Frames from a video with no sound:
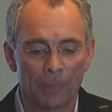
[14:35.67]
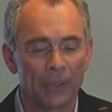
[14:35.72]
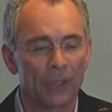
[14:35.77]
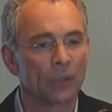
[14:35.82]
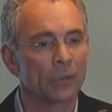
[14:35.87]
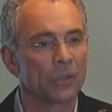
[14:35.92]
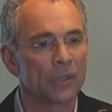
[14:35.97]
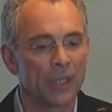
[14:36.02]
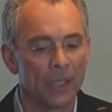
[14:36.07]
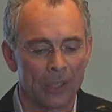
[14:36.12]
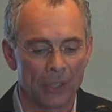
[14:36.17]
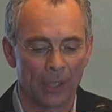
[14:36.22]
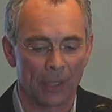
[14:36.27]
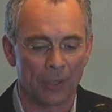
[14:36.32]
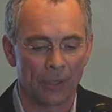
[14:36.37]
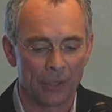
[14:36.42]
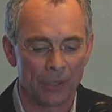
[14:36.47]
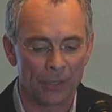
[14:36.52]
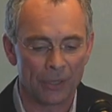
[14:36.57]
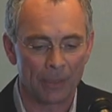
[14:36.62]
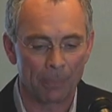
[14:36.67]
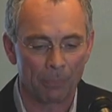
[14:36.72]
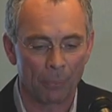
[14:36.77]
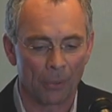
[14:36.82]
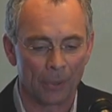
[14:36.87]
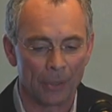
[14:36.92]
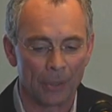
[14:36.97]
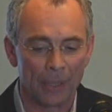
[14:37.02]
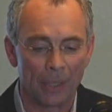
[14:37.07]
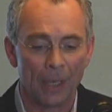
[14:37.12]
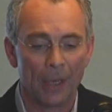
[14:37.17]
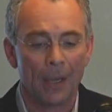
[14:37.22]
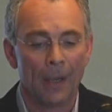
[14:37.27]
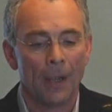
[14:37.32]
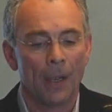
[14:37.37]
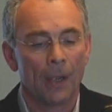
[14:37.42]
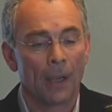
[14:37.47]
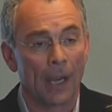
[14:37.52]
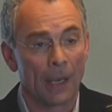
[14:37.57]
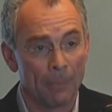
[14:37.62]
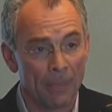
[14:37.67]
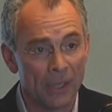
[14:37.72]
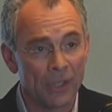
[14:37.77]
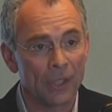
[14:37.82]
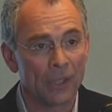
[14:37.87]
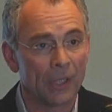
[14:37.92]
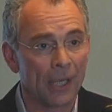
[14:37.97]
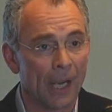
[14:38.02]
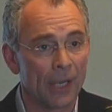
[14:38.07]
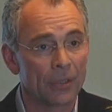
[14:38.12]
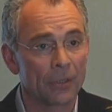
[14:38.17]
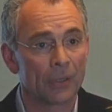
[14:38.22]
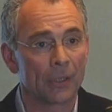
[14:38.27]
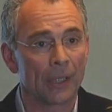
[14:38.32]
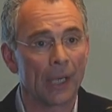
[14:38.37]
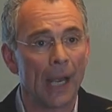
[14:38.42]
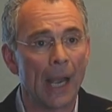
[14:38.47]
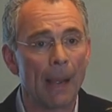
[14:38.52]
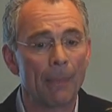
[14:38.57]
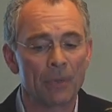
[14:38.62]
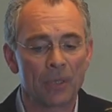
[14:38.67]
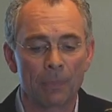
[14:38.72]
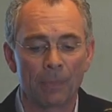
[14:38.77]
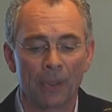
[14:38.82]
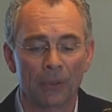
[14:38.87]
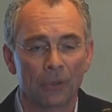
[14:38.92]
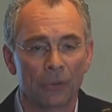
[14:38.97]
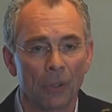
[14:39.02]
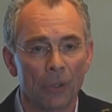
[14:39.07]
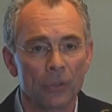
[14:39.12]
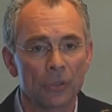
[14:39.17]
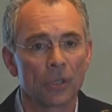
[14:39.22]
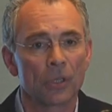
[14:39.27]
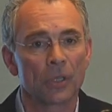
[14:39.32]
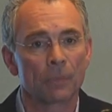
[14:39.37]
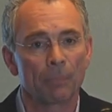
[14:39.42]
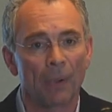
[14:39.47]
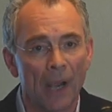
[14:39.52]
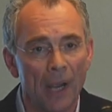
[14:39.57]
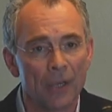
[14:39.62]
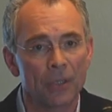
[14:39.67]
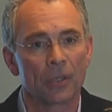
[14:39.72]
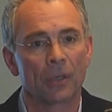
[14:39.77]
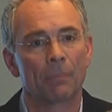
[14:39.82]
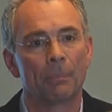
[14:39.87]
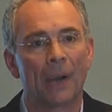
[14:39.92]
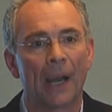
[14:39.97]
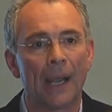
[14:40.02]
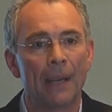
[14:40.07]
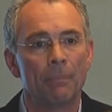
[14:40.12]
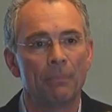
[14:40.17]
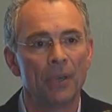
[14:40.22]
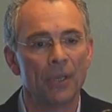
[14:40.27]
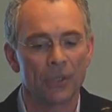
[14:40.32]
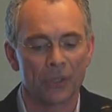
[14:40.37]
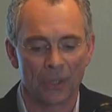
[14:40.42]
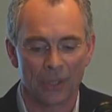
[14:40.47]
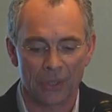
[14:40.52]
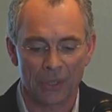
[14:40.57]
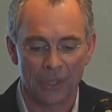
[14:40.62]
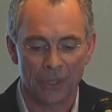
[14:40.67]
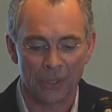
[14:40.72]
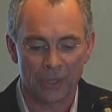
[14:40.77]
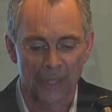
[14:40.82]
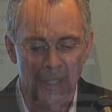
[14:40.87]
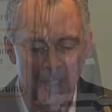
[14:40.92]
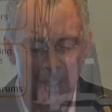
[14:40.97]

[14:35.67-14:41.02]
get those kids there because it's important. I mentioned Concert in the Commons, but those are sponsored by businesses.